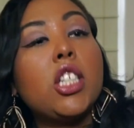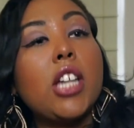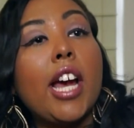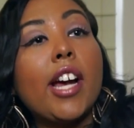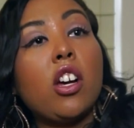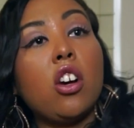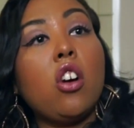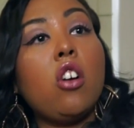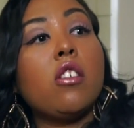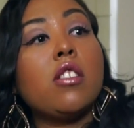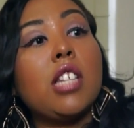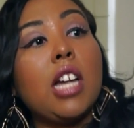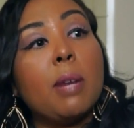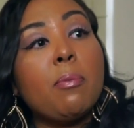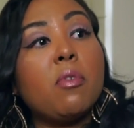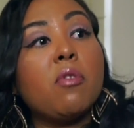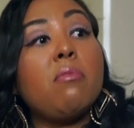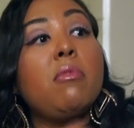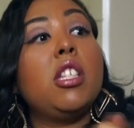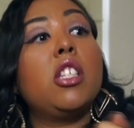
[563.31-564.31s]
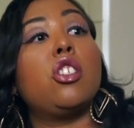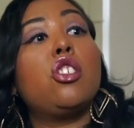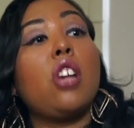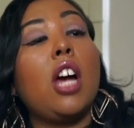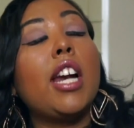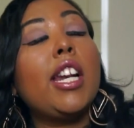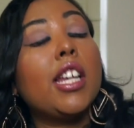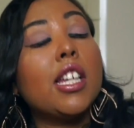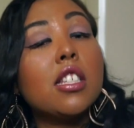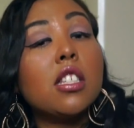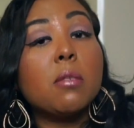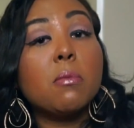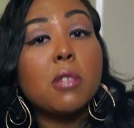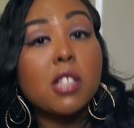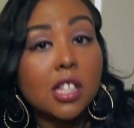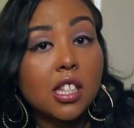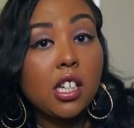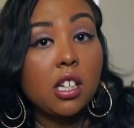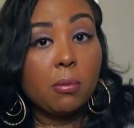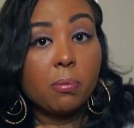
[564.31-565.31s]
jacket on top of me to try to get some
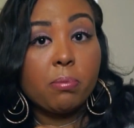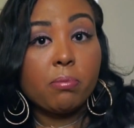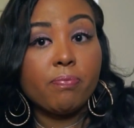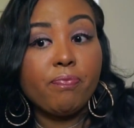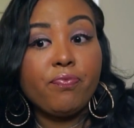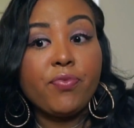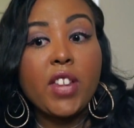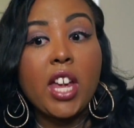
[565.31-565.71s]
sleep.